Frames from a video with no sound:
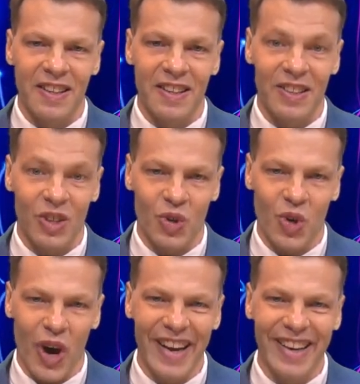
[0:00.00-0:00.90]
Did you
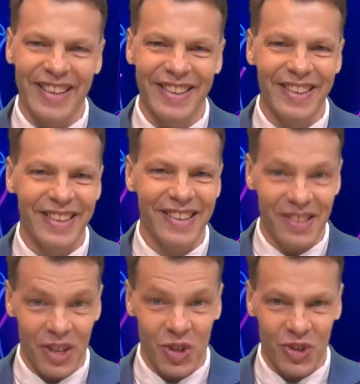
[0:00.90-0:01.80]
try?
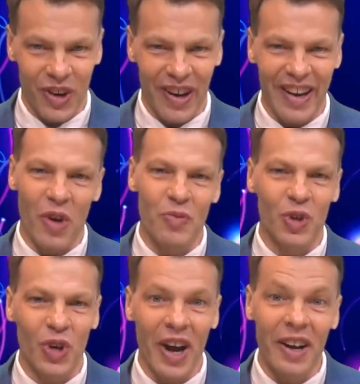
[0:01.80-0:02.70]
Did you try? I hope you
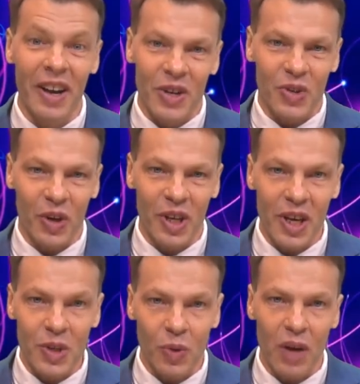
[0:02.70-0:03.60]
tried. So
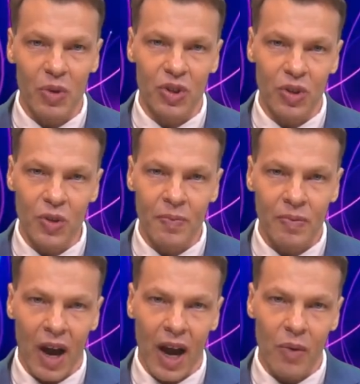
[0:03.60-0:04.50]
here's what I would do.
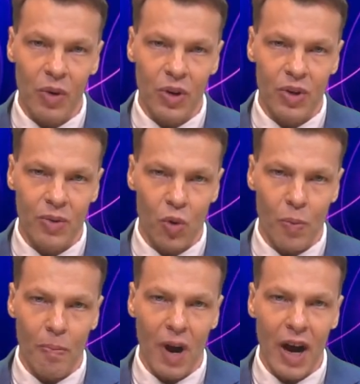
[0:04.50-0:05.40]
I would do
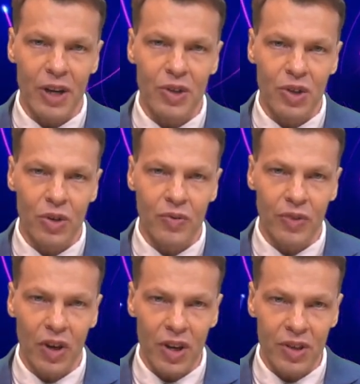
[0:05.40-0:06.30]
minus Q
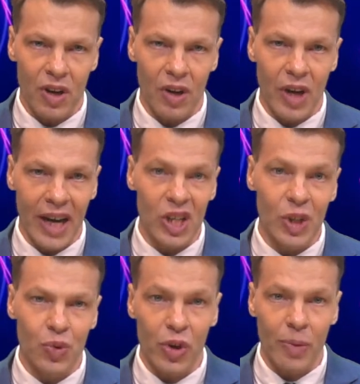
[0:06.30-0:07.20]
first. I'd actually
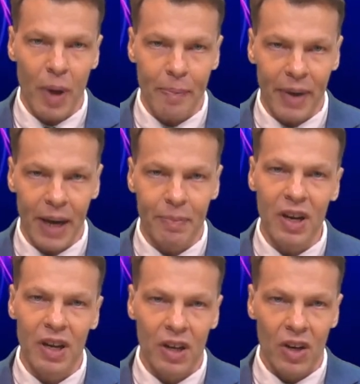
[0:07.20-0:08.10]
draw it on my paper.
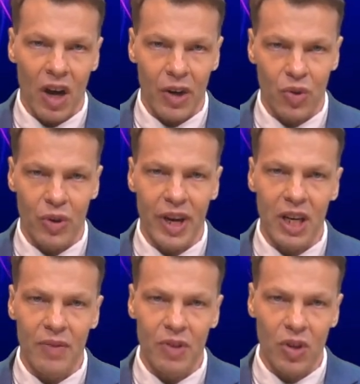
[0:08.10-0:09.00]
I'd draw
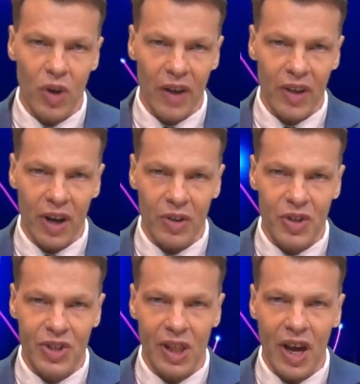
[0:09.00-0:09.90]
negative Q, and then I'd
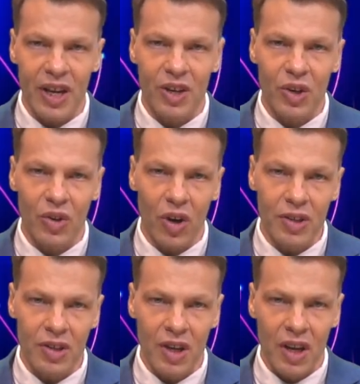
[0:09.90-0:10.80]
slide it
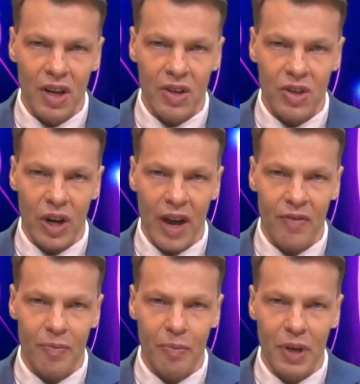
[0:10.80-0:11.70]
across. So I'd have
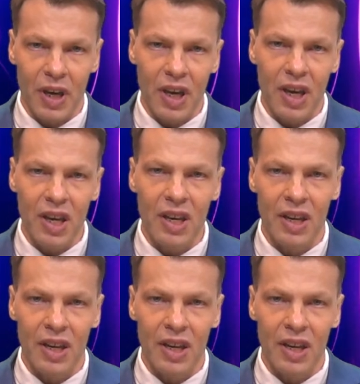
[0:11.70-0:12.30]
P,